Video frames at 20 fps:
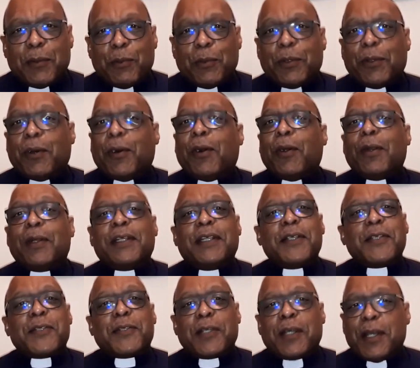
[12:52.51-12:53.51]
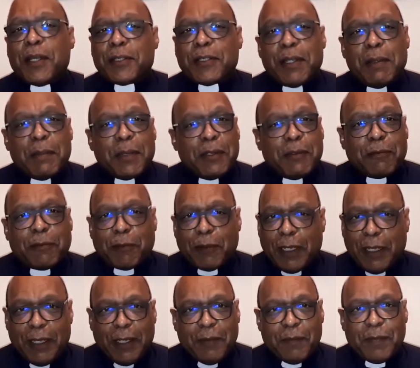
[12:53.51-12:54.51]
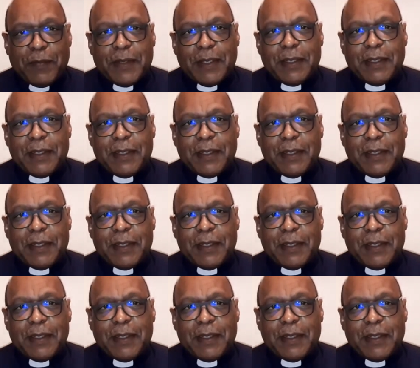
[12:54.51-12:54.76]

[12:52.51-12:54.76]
would all desert him and flee.